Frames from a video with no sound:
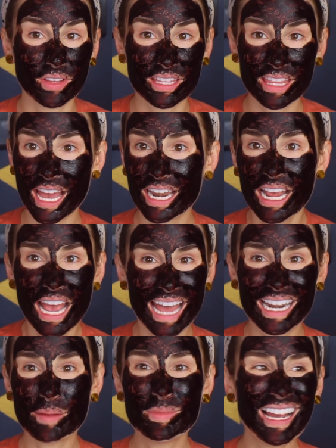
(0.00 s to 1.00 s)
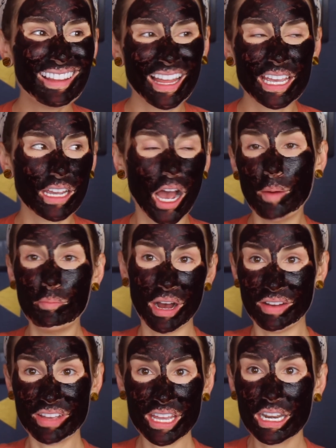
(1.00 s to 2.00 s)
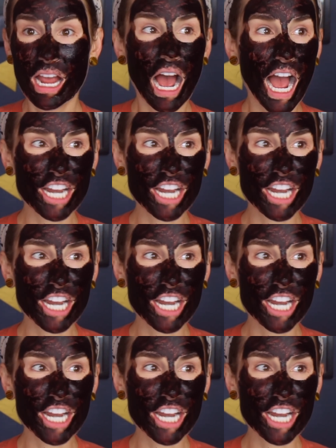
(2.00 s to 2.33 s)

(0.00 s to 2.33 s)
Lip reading: like that, and I'm not like above it,